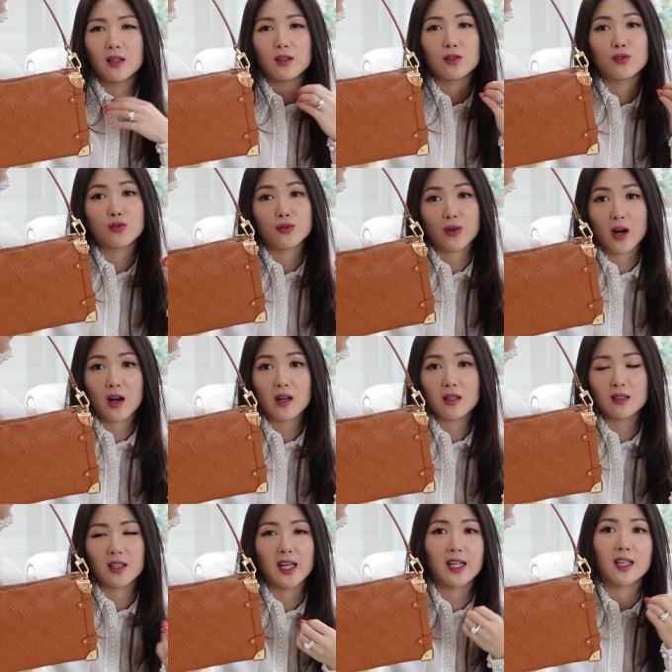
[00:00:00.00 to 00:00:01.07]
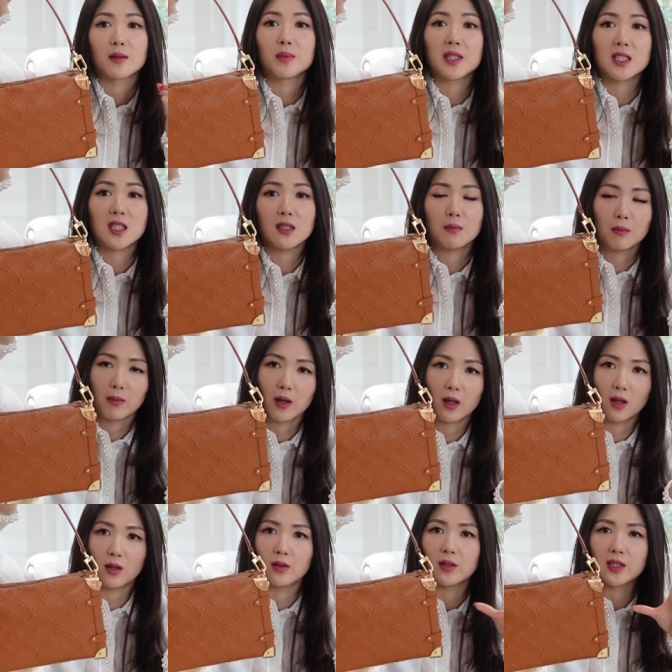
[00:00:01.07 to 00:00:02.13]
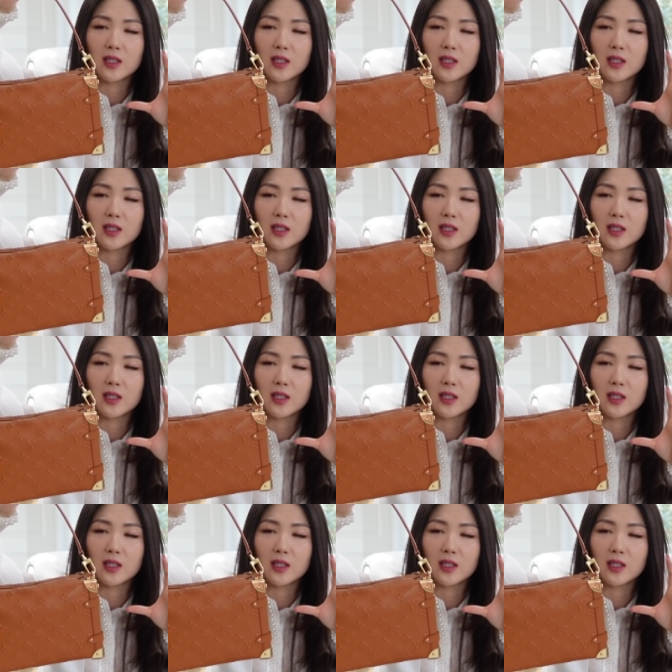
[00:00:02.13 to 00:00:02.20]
The trunk, like Petite Malle,